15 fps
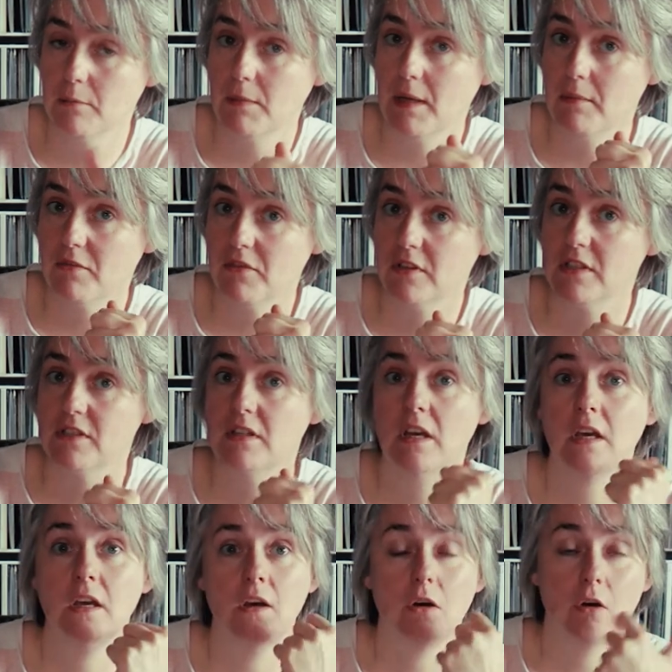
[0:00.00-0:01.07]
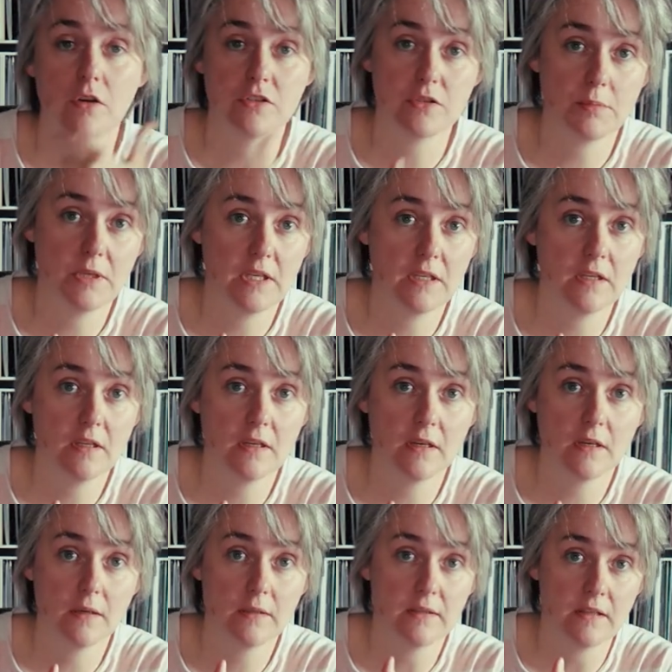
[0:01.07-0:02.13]
in Memphis, also being
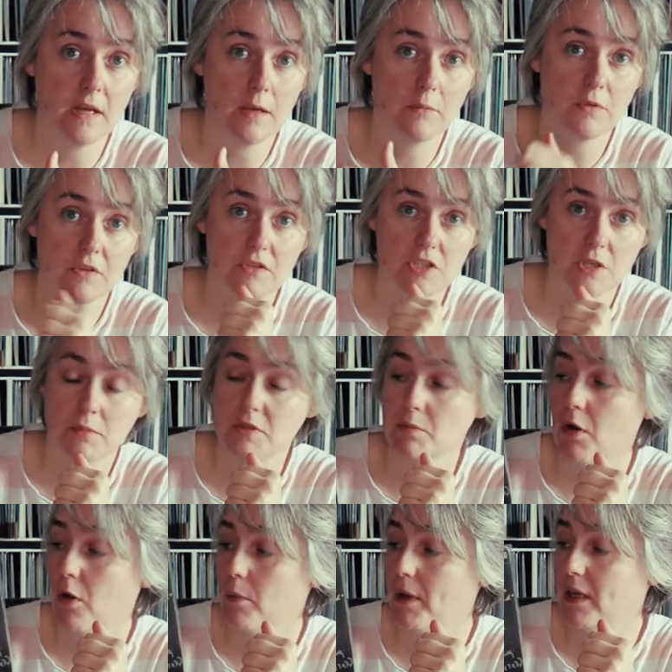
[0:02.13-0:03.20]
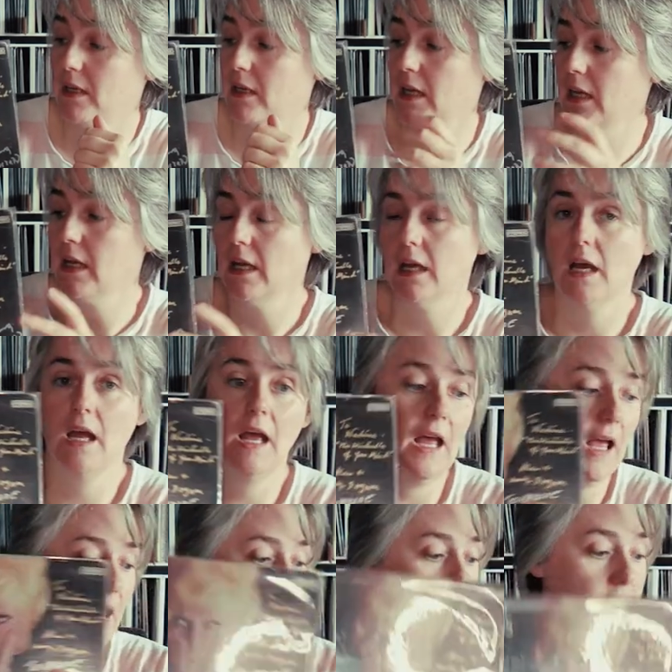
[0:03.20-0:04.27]
done with Chips Moman.
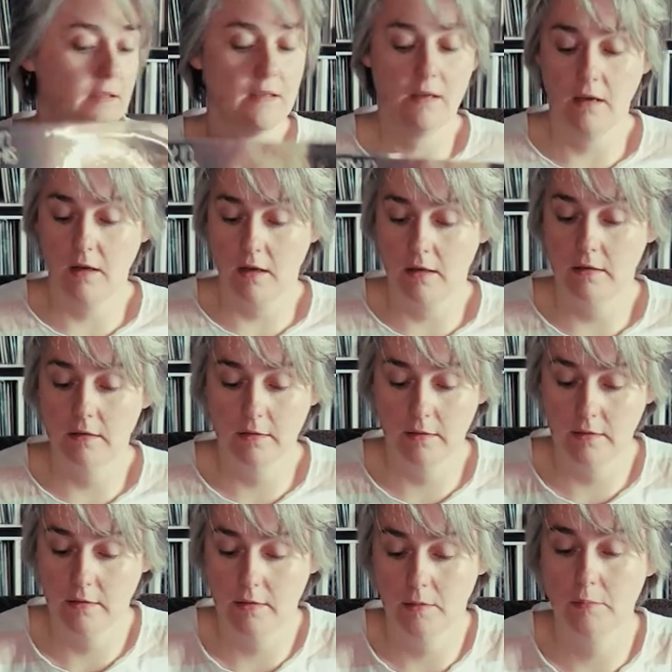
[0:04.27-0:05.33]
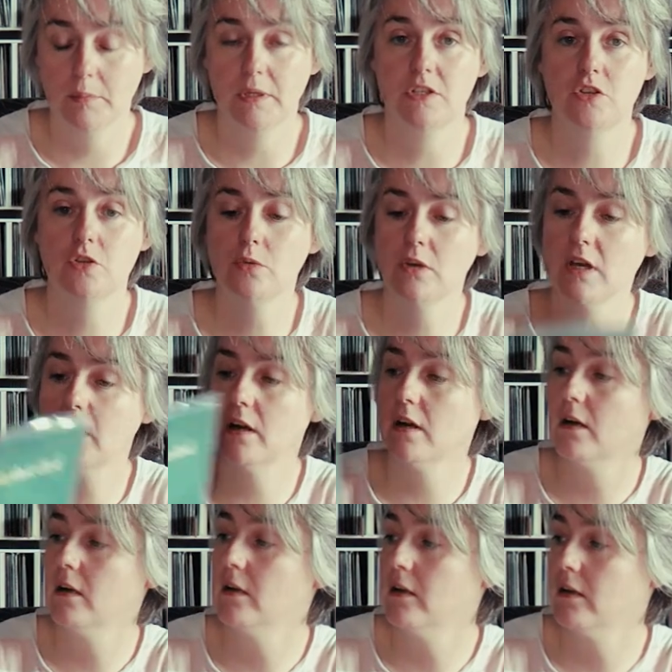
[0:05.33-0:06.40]
And
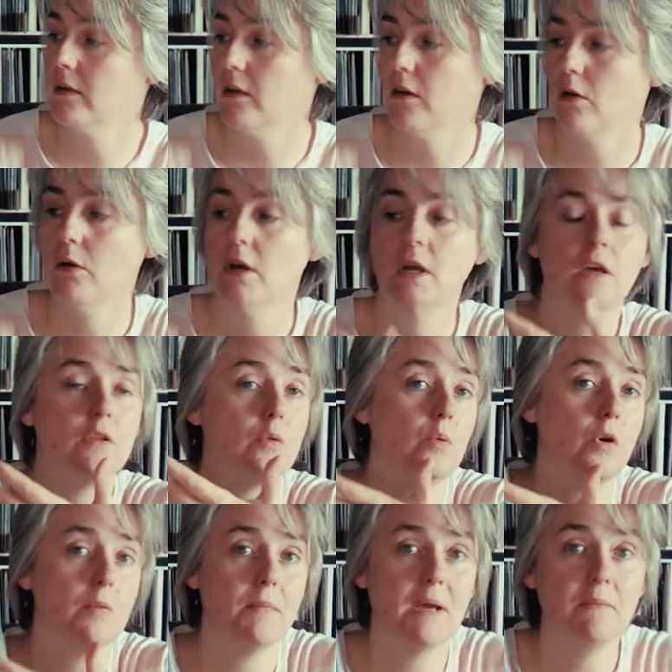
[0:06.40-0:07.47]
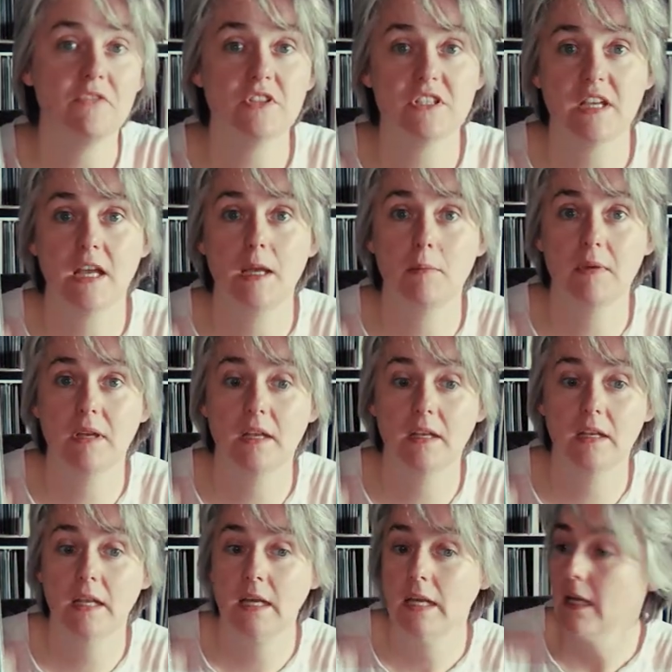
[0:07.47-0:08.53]
Petula, you know, the word Memphis came
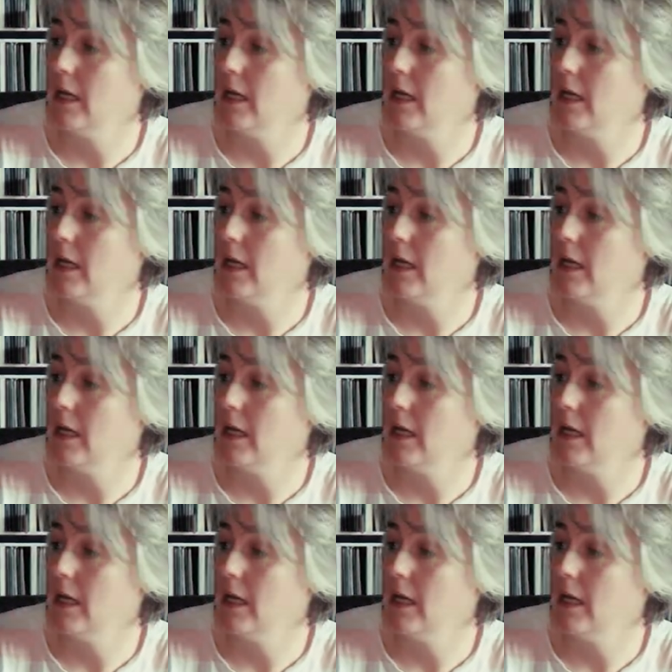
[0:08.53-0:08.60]
in.